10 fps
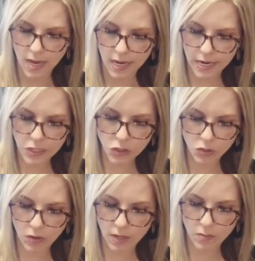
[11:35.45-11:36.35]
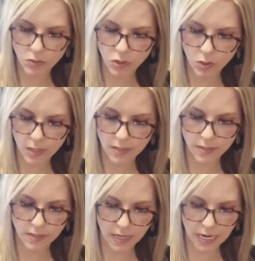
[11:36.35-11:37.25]
Each screen was showing the
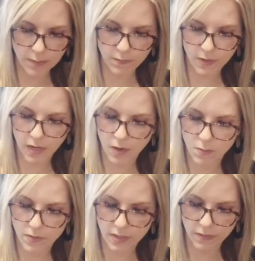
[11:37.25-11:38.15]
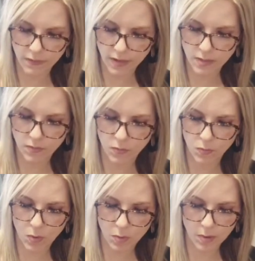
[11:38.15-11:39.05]
same video of a defective
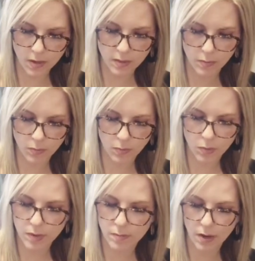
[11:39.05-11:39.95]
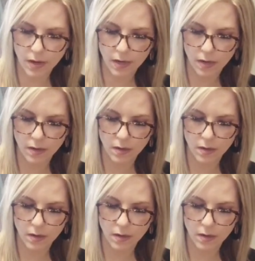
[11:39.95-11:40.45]
robot's broken body.